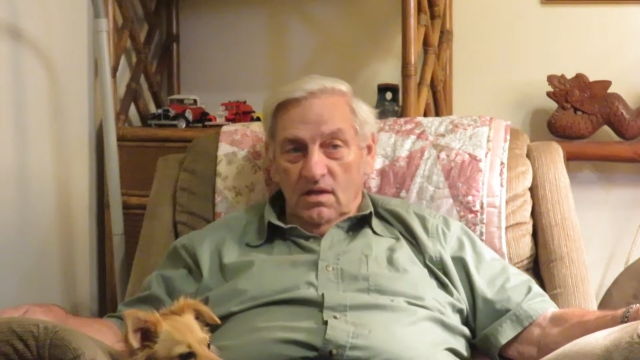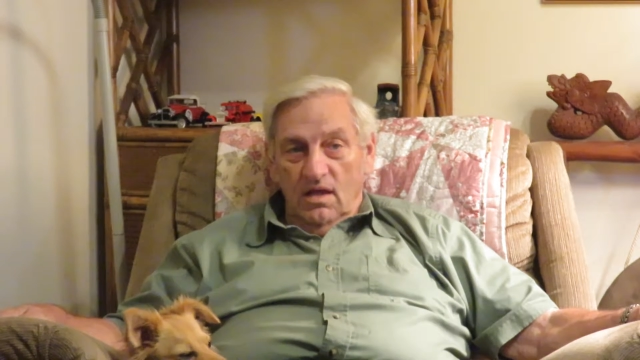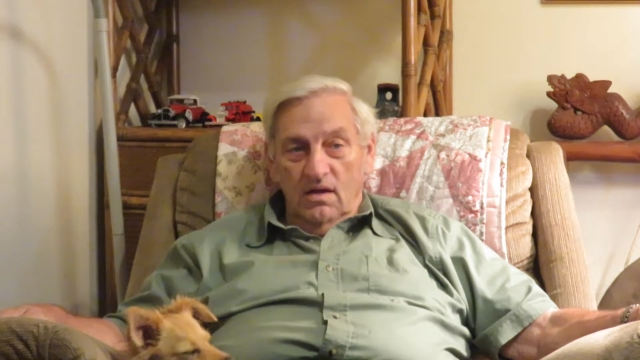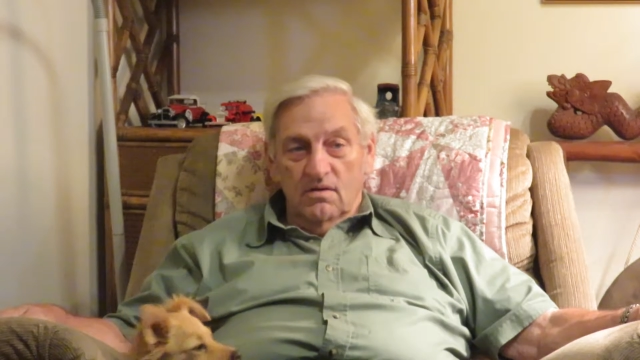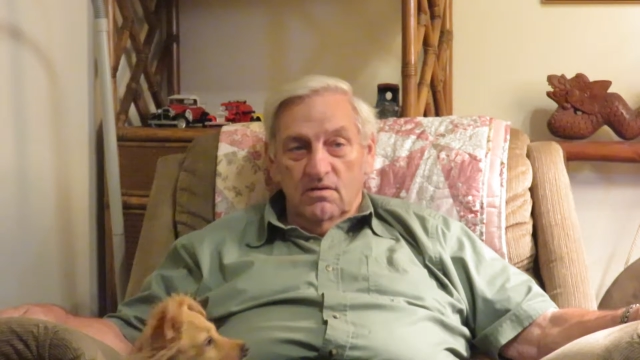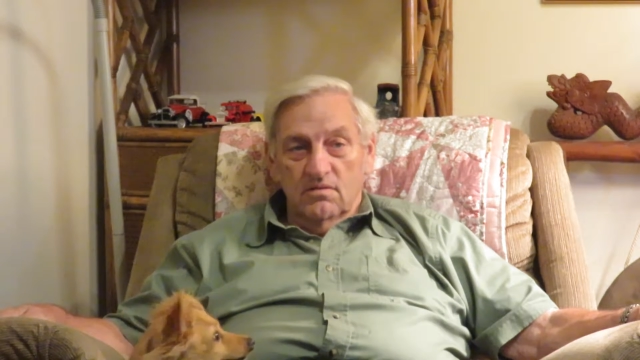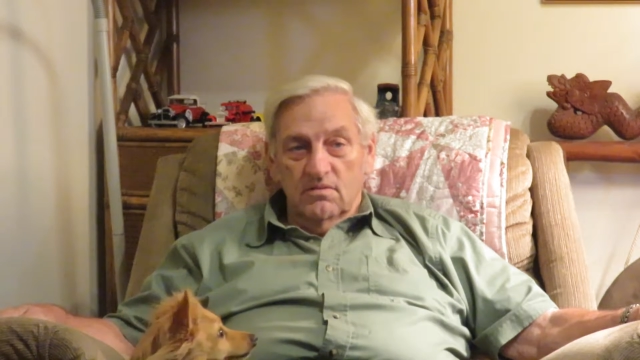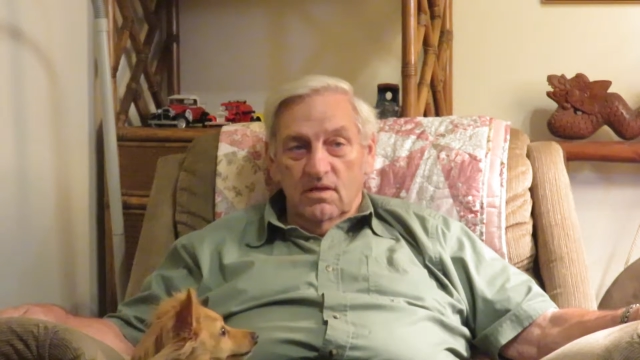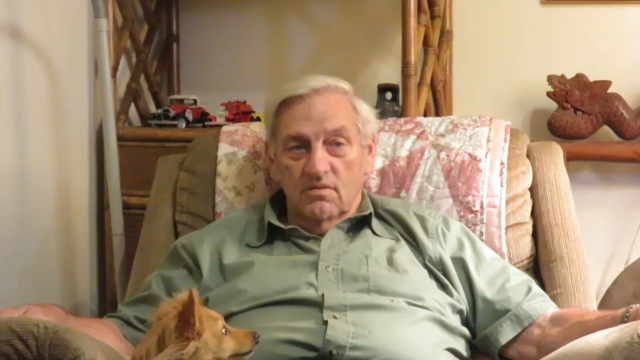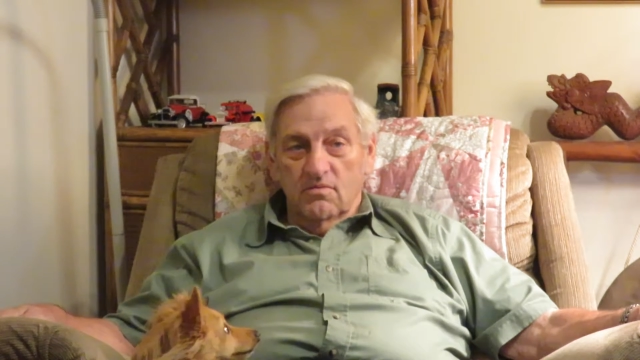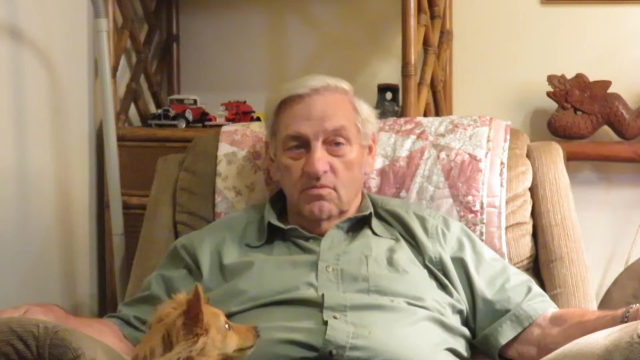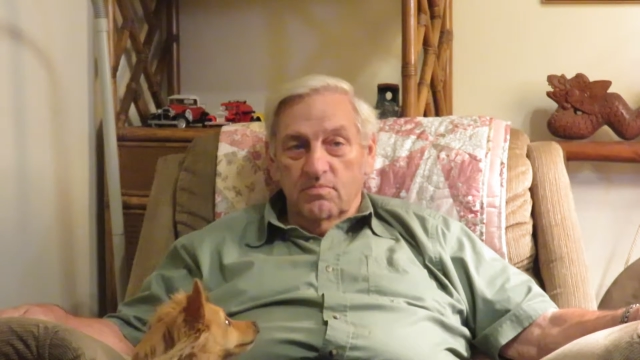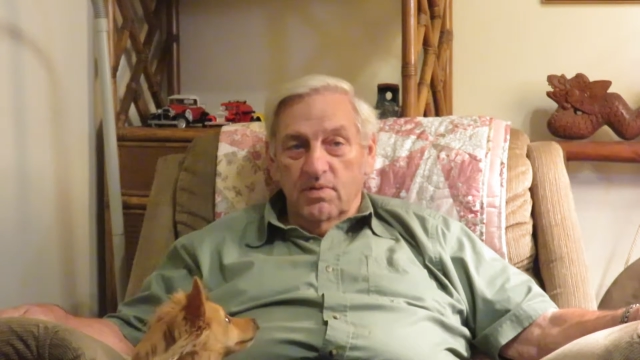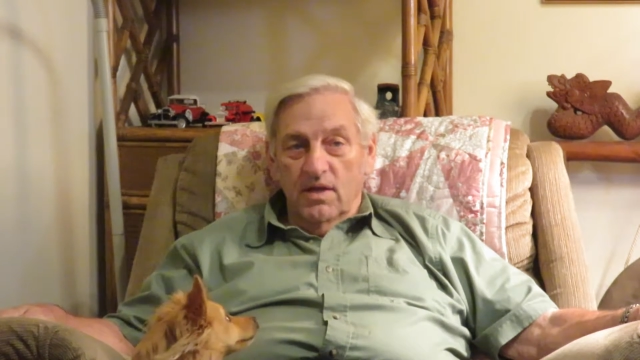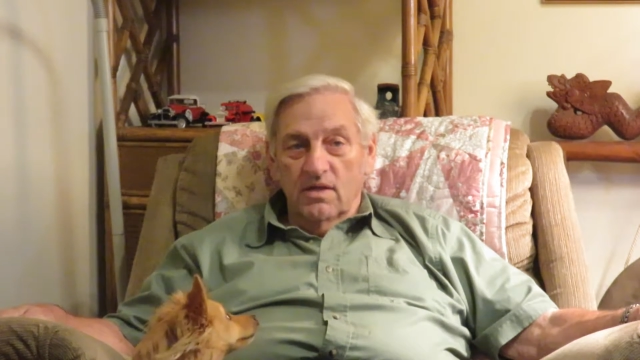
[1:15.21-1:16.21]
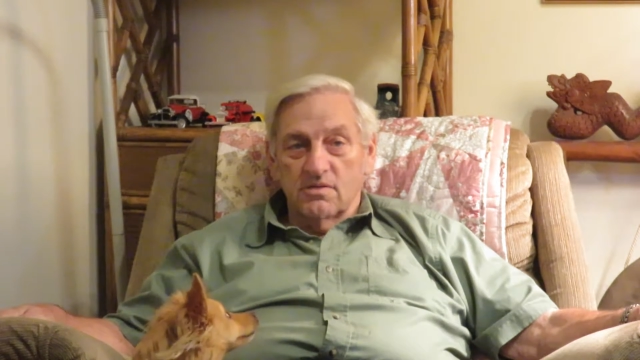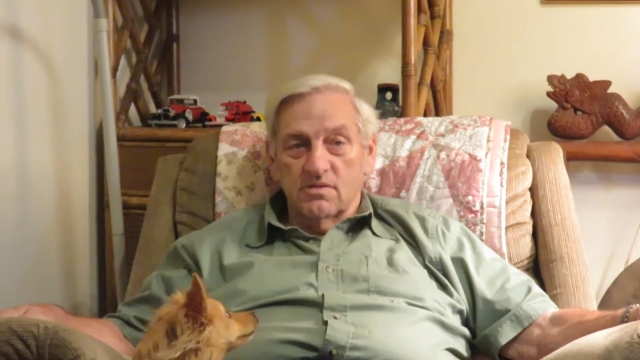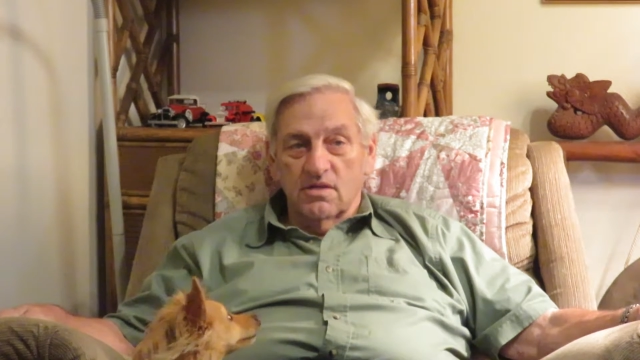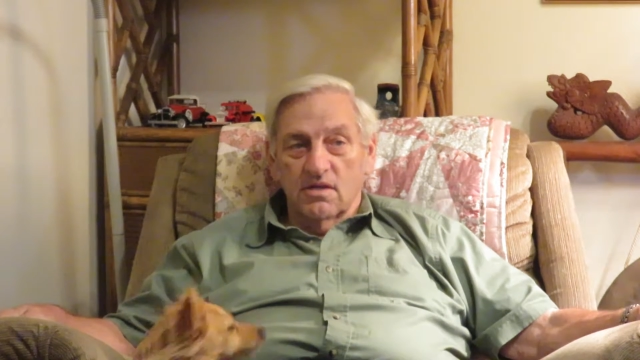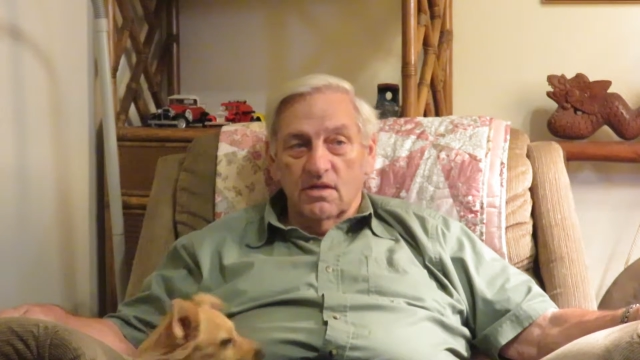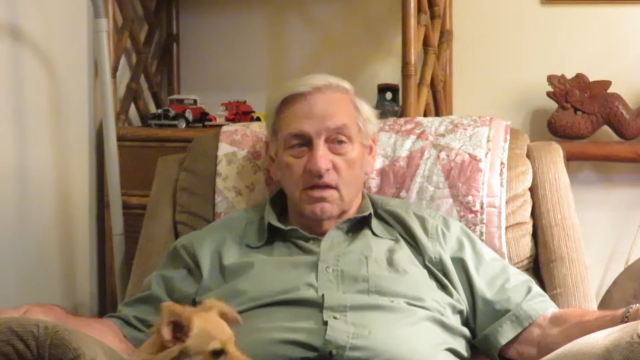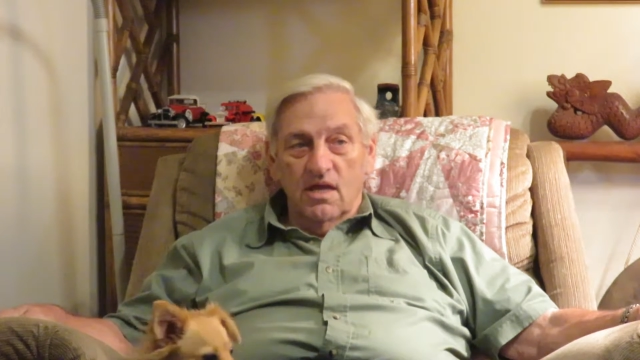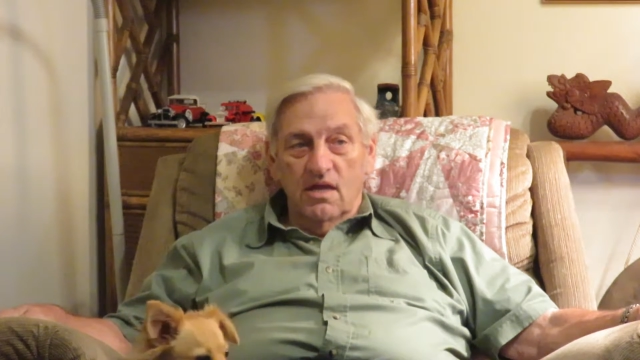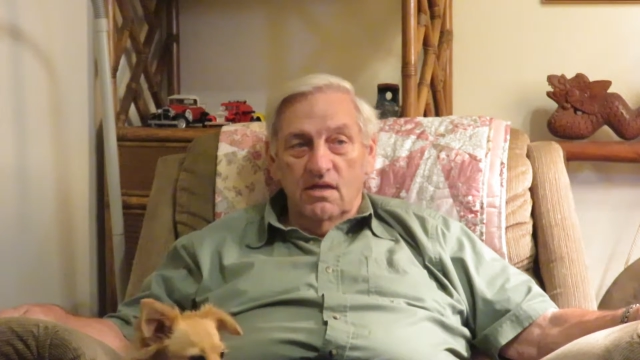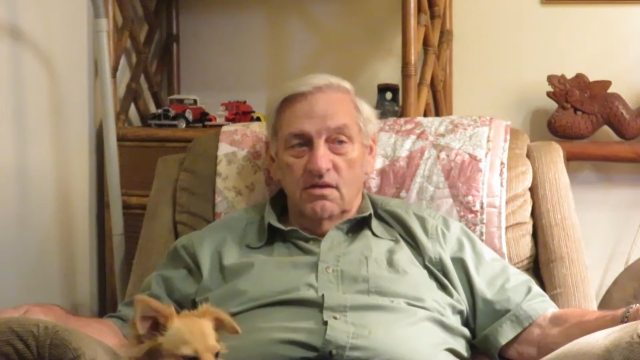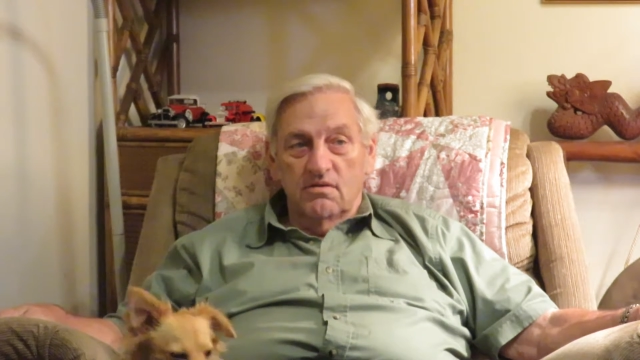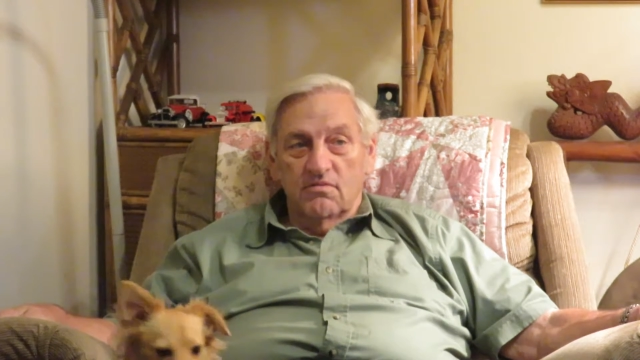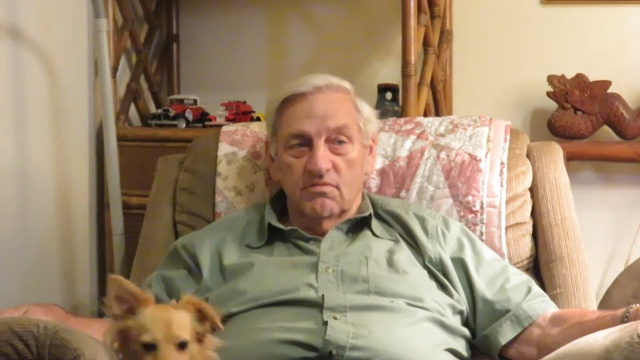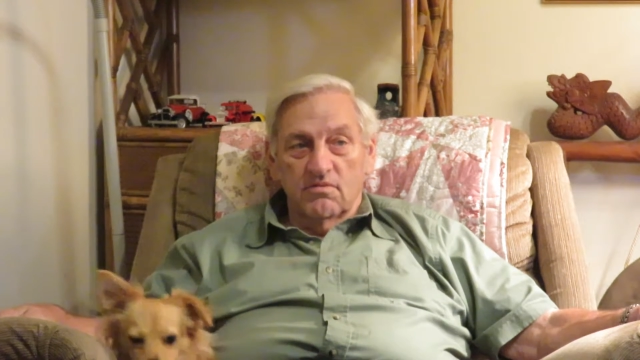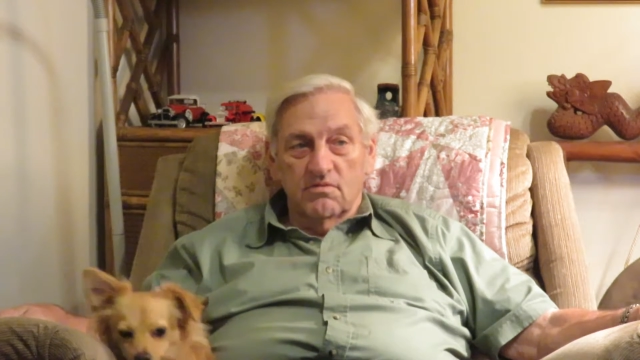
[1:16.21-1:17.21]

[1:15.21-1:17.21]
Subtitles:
I don't know, they were pets in a cage